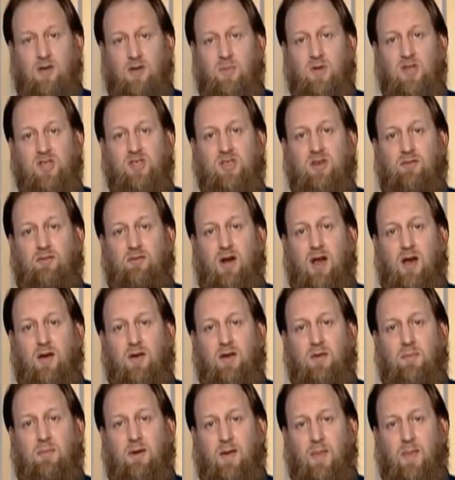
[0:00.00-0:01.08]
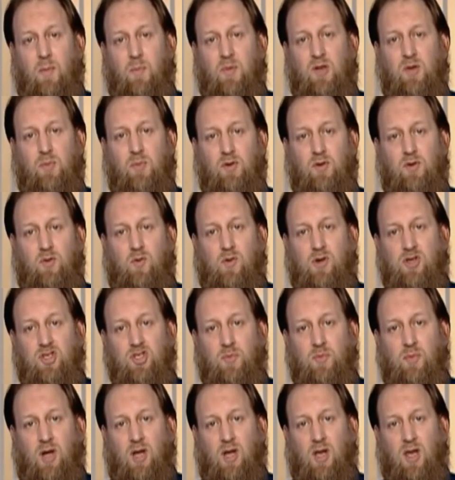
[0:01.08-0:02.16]
to be surrounded by the people who
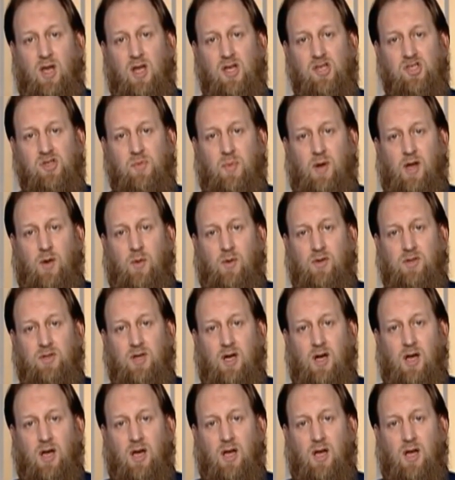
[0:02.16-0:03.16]
worship Allah subhanahu wa